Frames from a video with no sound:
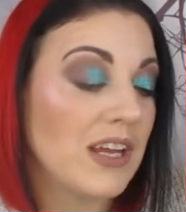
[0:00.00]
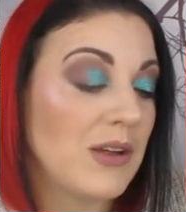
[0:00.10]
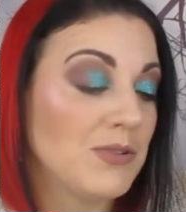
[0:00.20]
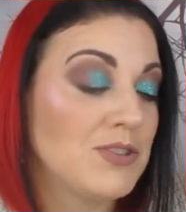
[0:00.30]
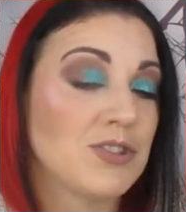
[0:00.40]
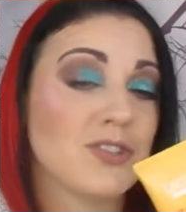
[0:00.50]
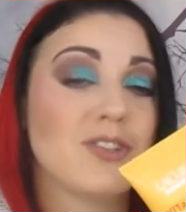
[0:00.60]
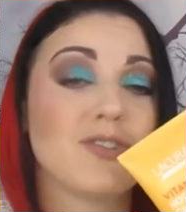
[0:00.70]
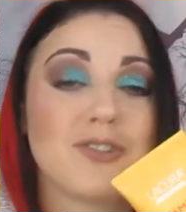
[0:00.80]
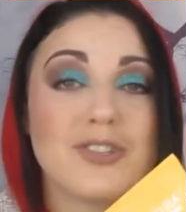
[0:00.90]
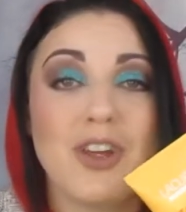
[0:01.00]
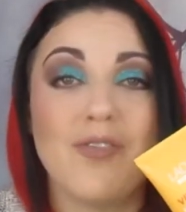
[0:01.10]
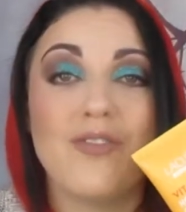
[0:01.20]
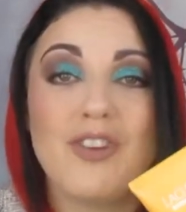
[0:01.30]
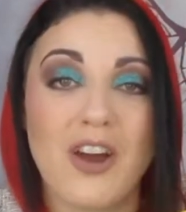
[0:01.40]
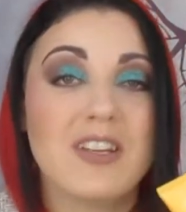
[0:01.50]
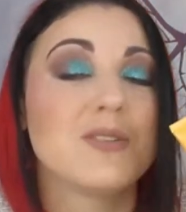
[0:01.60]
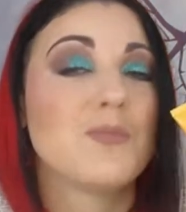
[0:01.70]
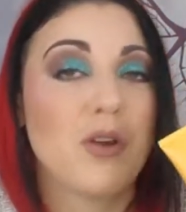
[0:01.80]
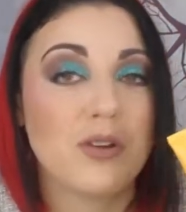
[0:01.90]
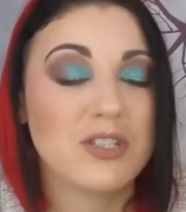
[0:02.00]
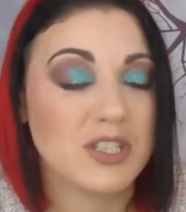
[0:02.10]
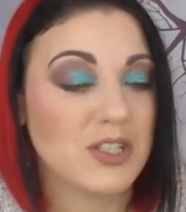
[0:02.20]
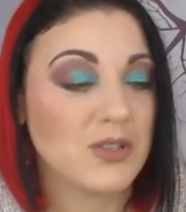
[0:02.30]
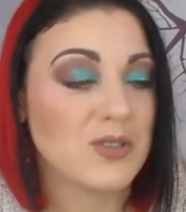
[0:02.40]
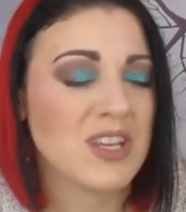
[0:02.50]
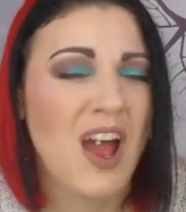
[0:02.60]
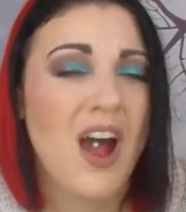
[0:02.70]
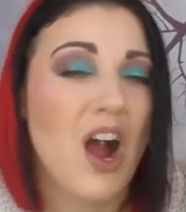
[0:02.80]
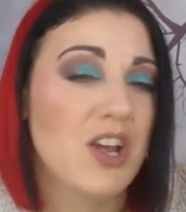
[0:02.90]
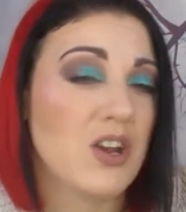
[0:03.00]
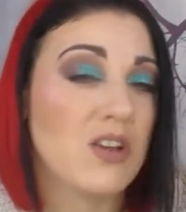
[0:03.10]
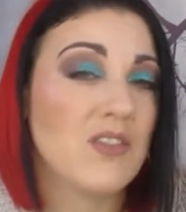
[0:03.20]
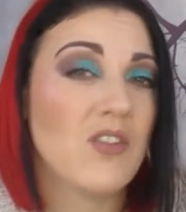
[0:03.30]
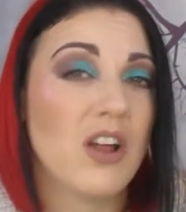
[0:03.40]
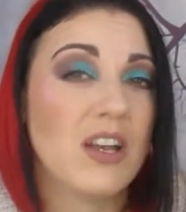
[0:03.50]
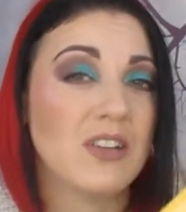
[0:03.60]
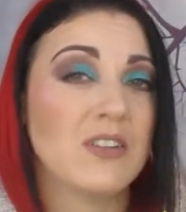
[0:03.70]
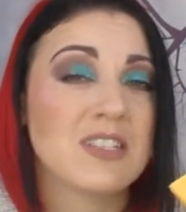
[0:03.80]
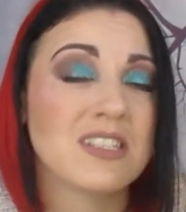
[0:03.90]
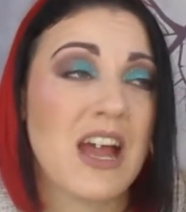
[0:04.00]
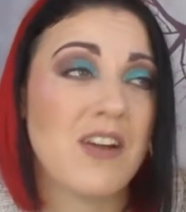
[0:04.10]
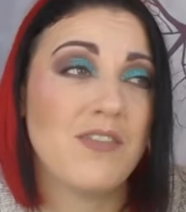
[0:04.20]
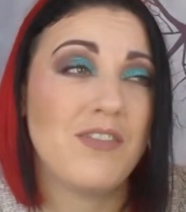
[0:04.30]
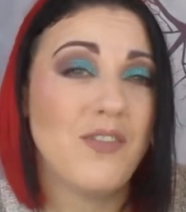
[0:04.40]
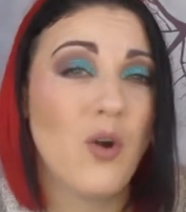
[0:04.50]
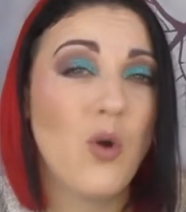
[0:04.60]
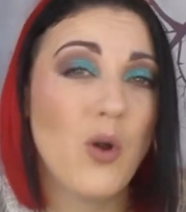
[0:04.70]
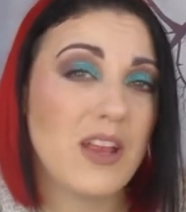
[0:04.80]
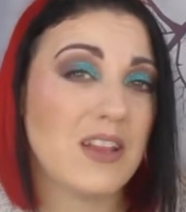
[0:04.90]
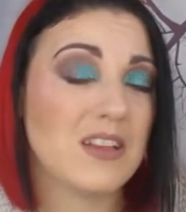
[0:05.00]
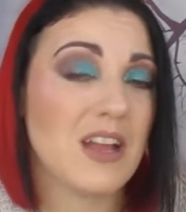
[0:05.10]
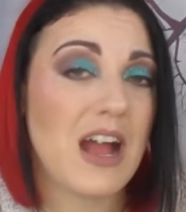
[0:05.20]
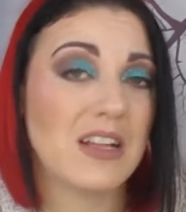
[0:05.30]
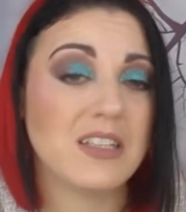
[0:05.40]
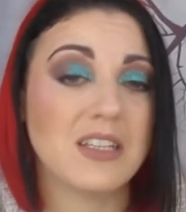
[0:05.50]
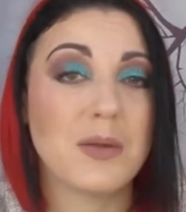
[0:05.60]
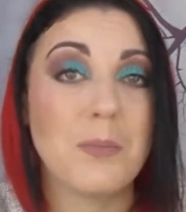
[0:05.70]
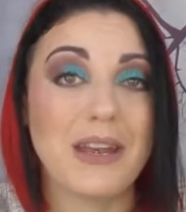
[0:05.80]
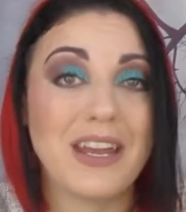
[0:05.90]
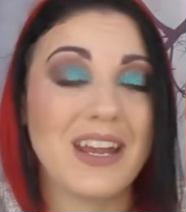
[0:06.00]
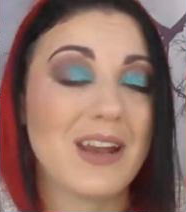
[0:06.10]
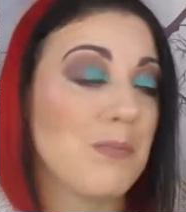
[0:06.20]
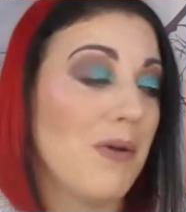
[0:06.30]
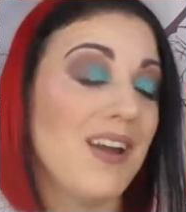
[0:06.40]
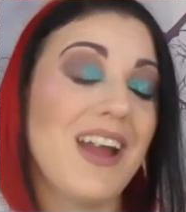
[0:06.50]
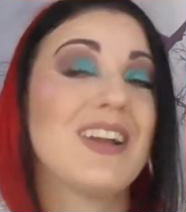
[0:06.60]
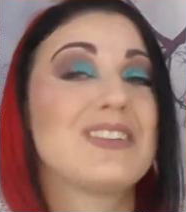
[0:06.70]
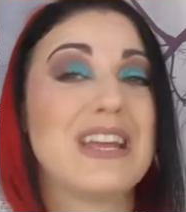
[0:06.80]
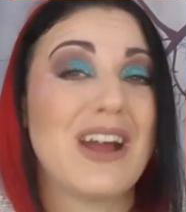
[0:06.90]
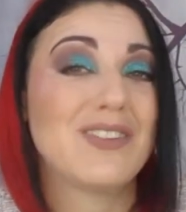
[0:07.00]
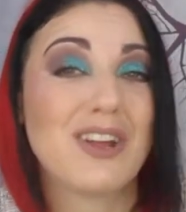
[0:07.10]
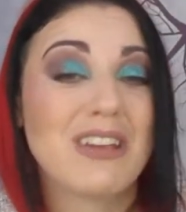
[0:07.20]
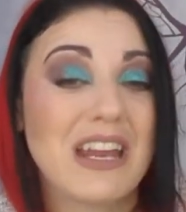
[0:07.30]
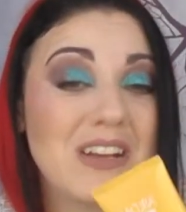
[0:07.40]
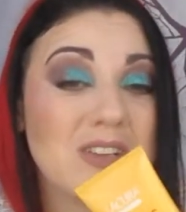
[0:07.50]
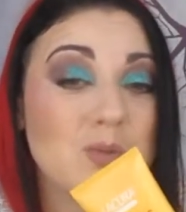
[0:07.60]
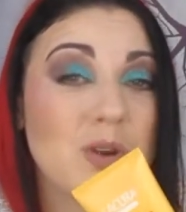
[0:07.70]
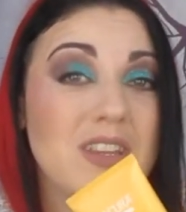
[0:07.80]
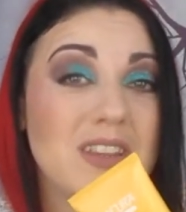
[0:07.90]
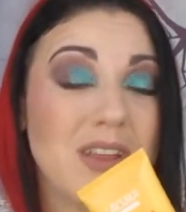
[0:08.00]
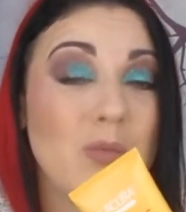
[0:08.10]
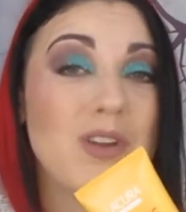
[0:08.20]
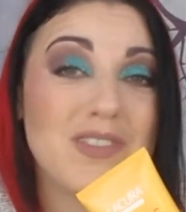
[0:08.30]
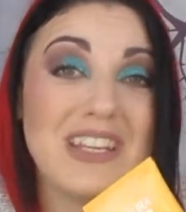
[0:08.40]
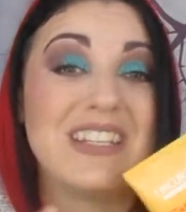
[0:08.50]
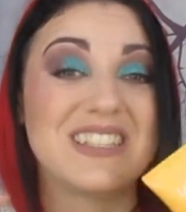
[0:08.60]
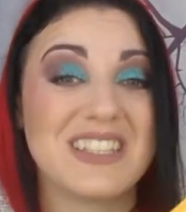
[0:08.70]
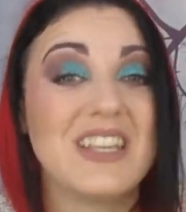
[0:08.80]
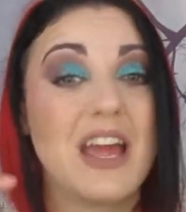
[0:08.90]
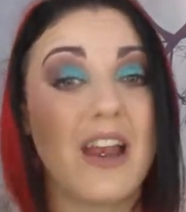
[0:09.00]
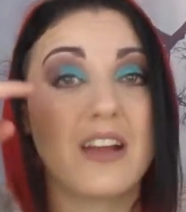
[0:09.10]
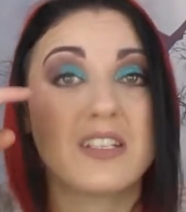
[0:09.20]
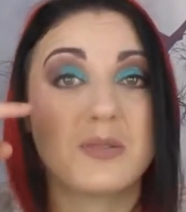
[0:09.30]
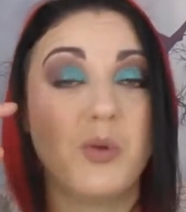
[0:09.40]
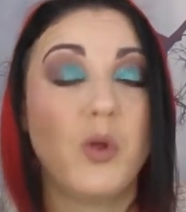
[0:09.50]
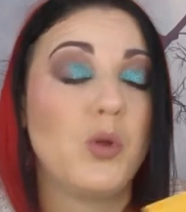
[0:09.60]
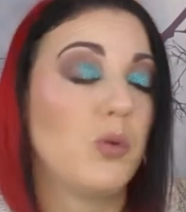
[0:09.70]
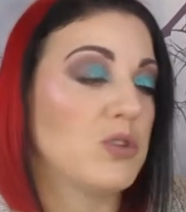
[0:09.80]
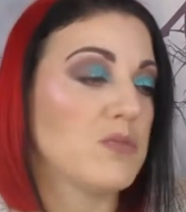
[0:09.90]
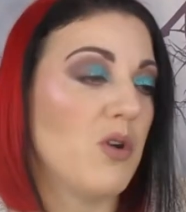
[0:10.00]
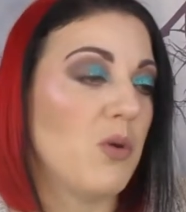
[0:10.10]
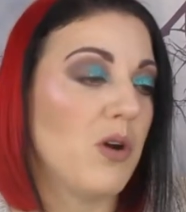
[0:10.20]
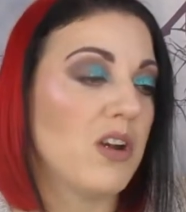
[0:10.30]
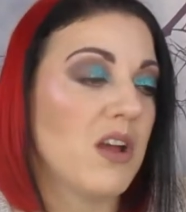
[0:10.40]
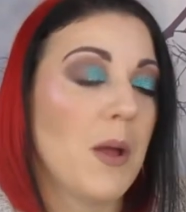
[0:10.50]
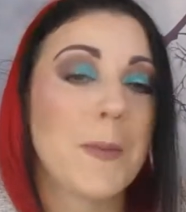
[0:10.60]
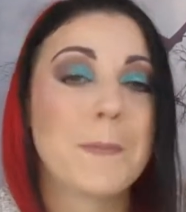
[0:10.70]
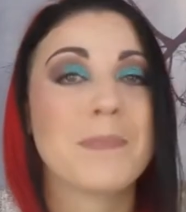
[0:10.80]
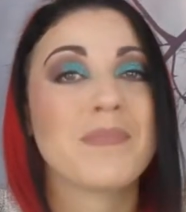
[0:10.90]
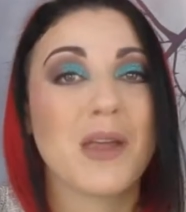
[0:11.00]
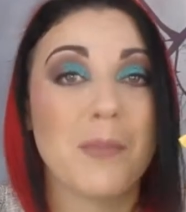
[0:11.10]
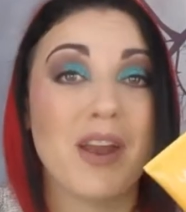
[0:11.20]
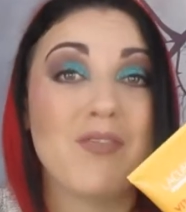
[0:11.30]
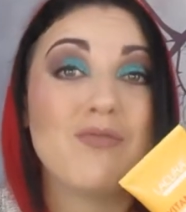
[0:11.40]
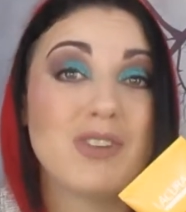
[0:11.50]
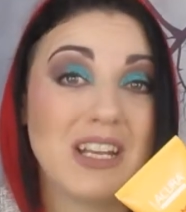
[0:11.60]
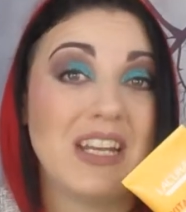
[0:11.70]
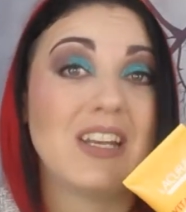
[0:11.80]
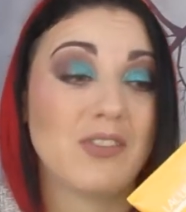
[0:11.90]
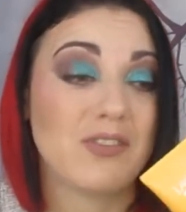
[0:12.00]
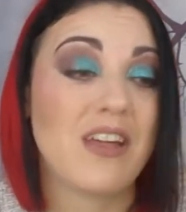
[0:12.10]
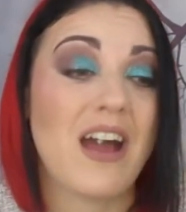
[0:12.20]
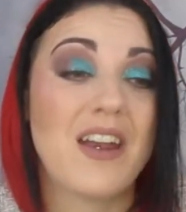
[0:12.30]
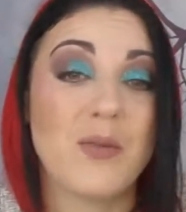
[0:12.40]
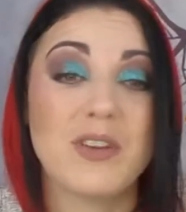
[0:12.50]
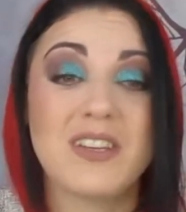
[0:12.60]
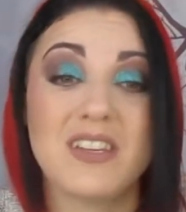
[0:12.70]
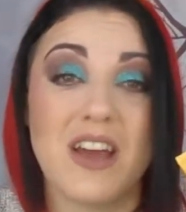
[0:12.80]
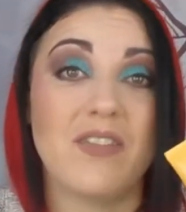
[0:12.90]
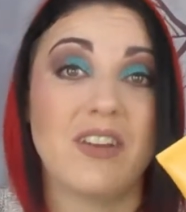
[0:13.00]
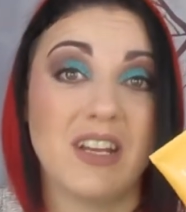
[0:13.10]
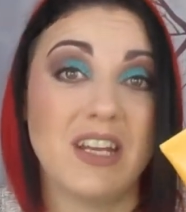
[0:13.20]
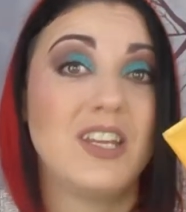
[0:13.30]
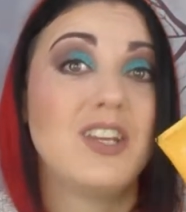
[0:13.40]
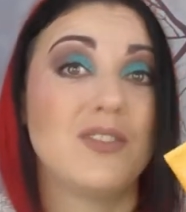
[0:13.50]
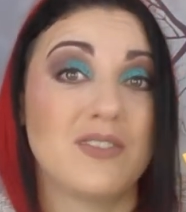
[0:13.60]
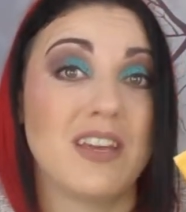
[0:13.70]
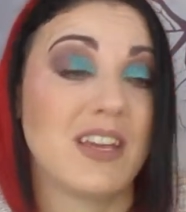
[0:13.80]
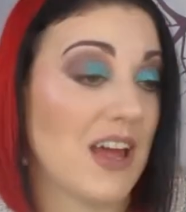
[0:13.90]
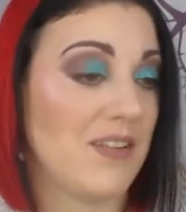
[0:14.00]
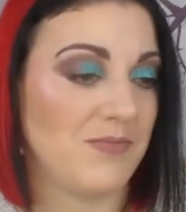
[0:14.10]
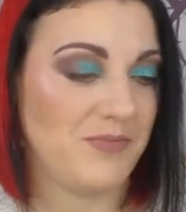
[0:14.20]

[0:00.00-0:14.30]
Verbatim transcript: It was just such a nice product to use. I know they've got a little set of 4 in Aldi at the minute, and I might actually have to go and get it because one of these is in there, like a small one. But I really loved that and I would definitely use it again.